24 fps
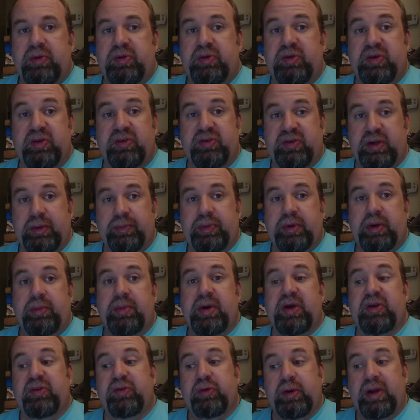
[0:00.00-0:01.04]
just simply to
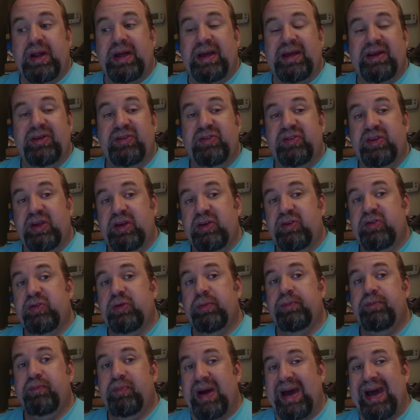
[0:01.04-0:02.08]
make sure that I get a signature
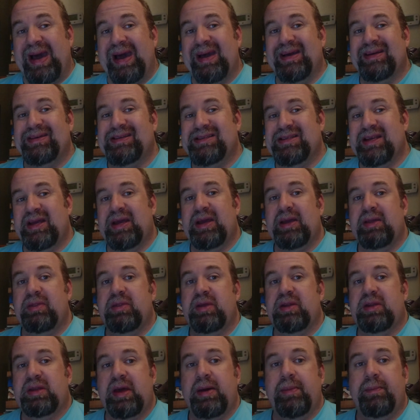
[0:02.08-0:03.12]
back saying
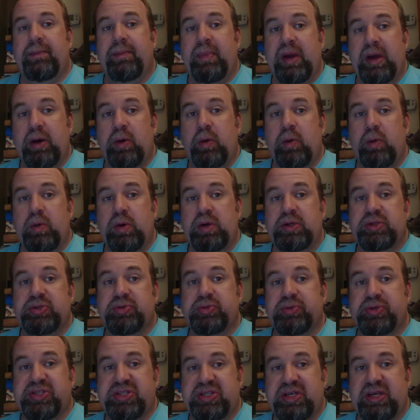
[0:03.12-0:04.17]
that mail was
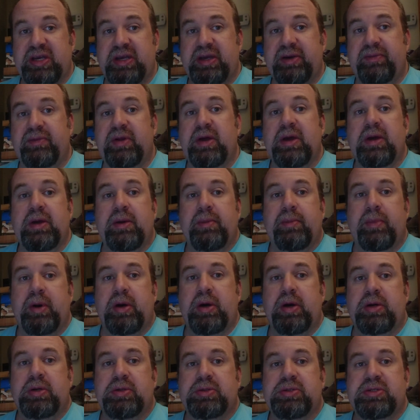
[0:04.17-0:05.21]
received,
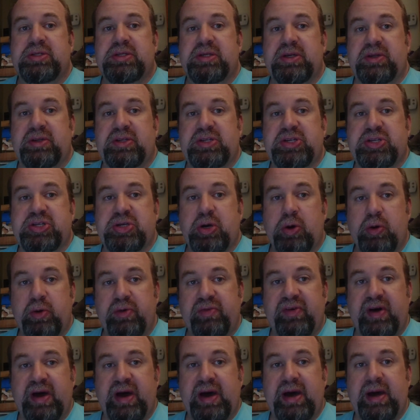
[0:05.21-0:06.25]
because it's
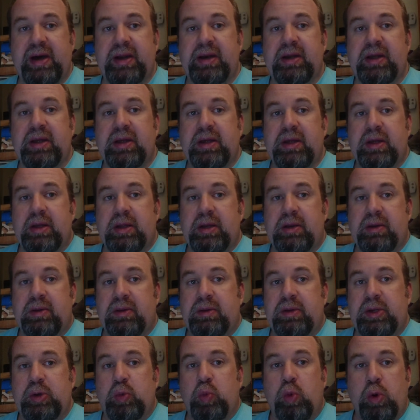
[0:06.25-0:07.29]
certified.
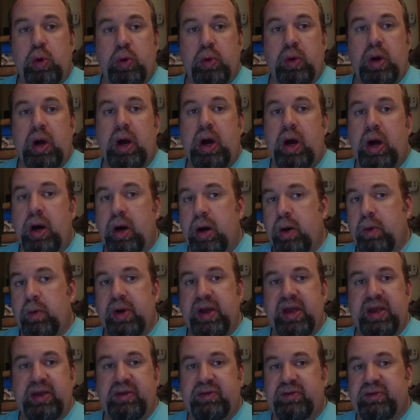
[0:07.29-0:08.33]
You won't
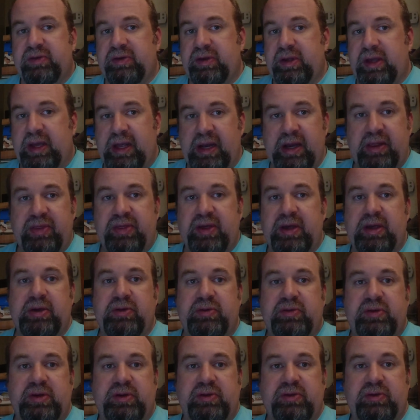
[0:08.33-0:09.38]
always, anything you
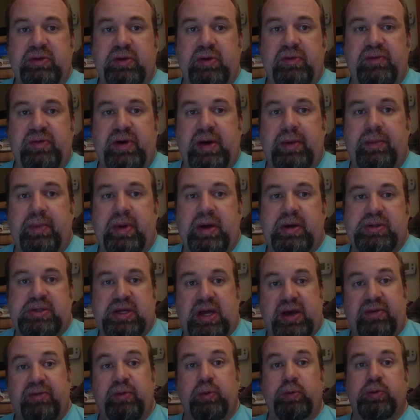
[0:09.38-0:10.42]
send certified mail, to
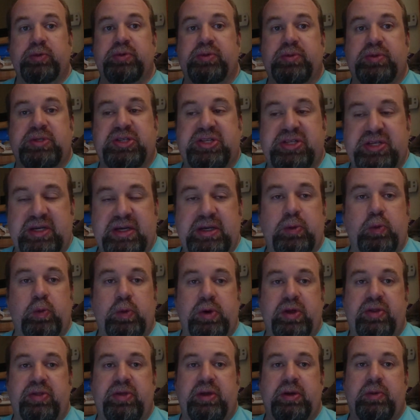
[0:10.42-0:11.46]
have a receipt
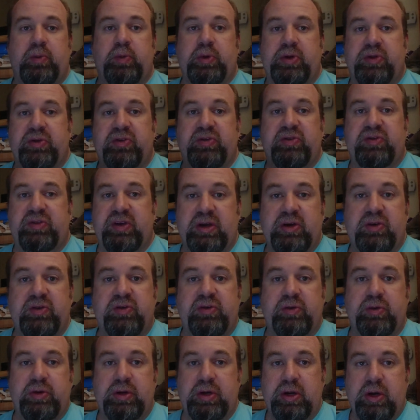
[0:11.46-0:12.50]
with it with a
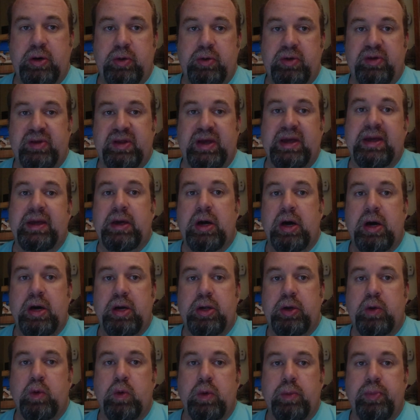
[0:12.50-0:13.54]
signature to know that they
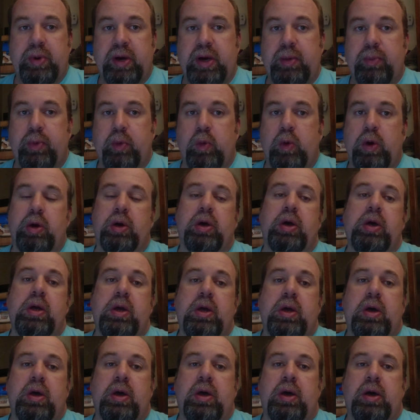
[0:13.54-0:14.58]
got your paperwork,
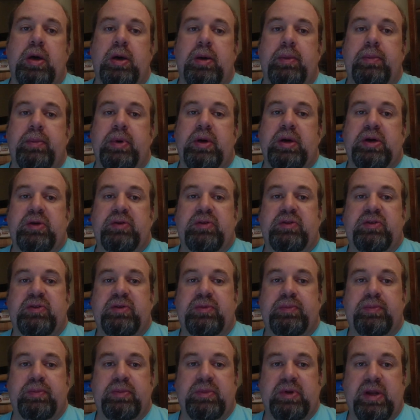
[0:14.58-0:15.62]

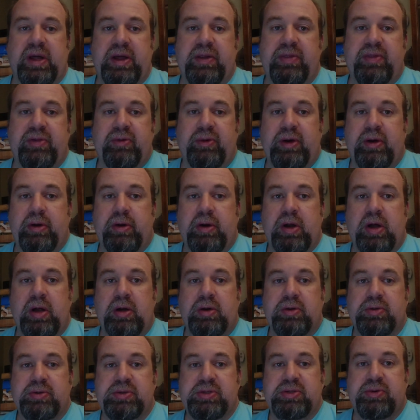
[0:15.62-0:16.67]
because letting
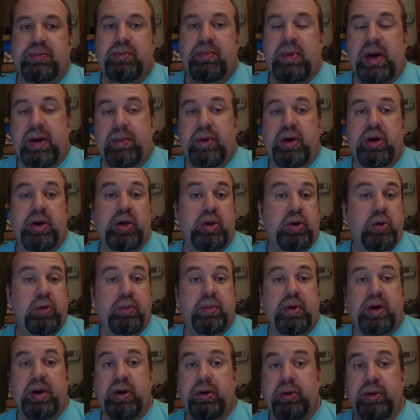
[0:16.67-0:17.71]
$300 of my money, your
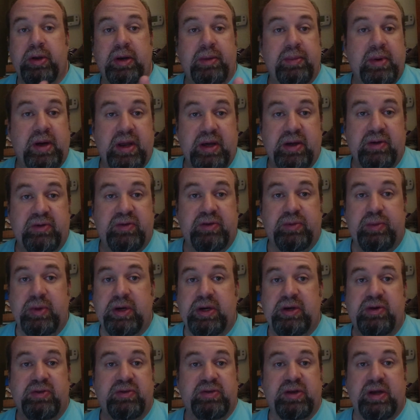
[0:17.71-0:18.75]
money, or anybody else's
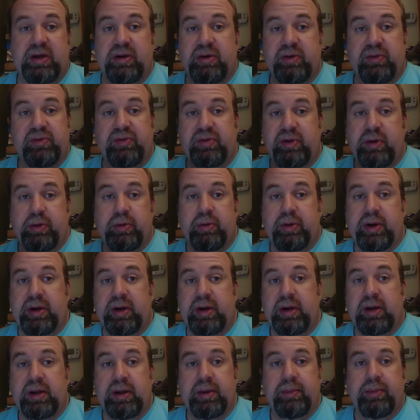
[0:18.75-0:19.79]
money just out there and float around
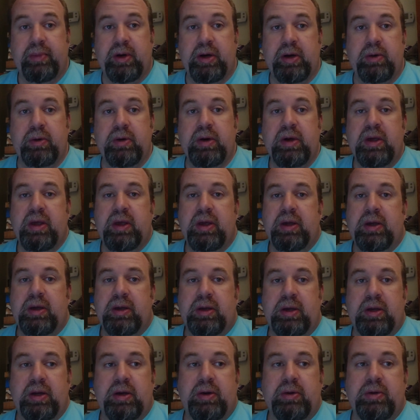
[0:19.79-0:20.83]
in limbo,
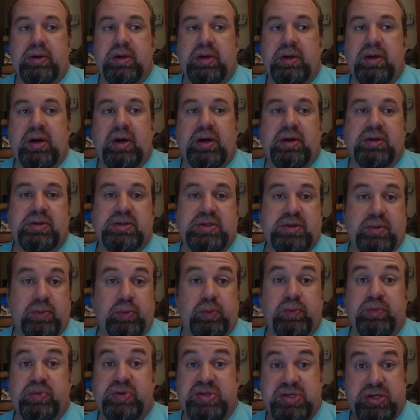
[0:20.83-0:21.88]
can cause
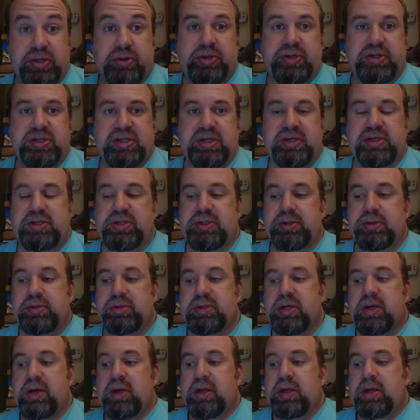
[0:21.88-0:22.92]
some serious
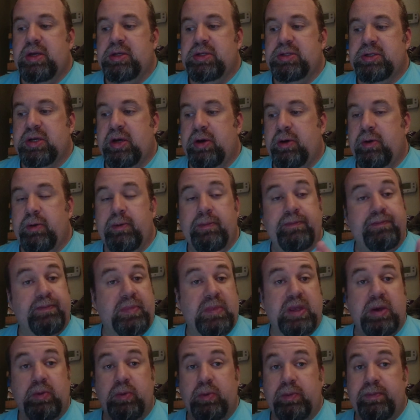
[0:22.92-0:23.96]
issues. So
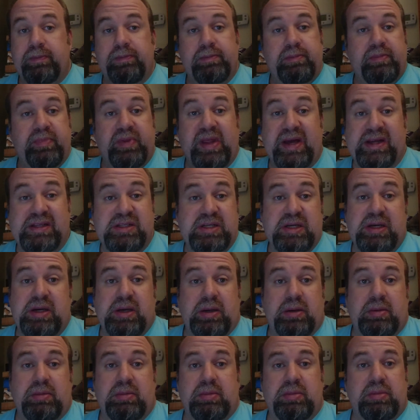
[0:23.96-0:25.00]
that's
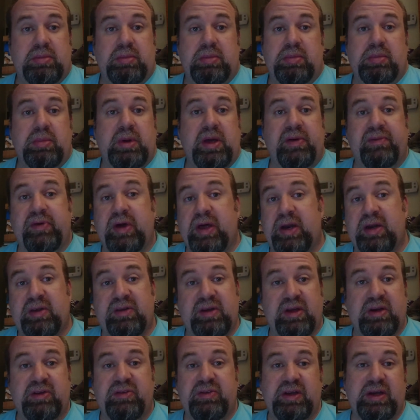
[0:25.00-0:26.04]
it. I've got a
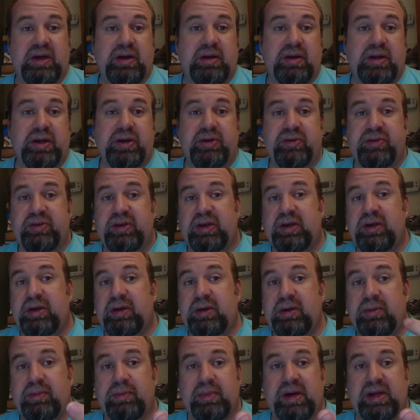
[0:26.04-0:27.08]
Tennessee
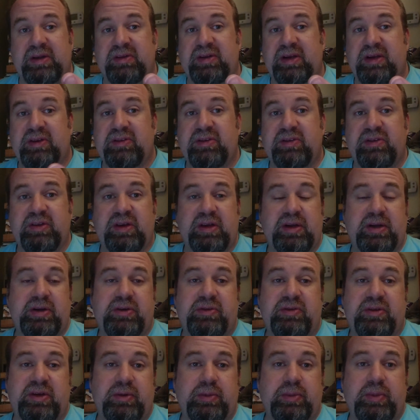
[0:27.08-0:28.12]
LLC. My Texas
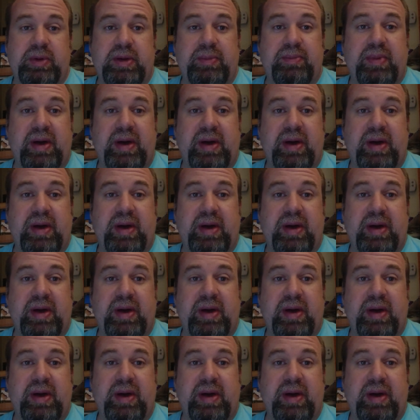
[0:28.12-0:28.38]
LLC will be